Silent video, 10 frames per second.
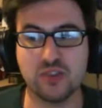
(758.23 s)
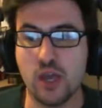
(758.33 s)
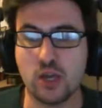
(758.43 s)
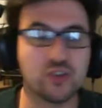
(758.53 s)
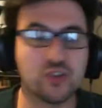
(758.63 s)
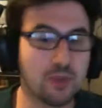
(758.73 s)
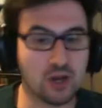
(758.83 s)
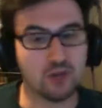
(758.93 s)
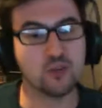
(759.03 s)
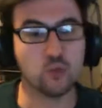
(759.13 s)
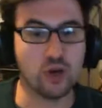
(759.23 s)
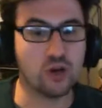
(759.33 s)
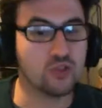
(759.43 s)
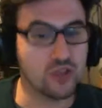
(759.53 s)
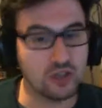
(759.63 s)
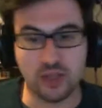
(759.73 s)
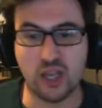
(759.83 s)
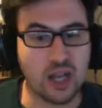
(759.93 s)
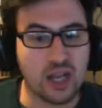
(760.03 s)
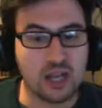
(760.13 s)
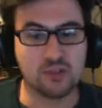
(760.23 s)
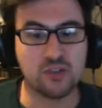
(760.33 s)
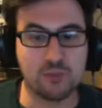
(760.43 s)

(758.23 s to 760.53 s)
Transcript: because in a perfect world, in an unlimited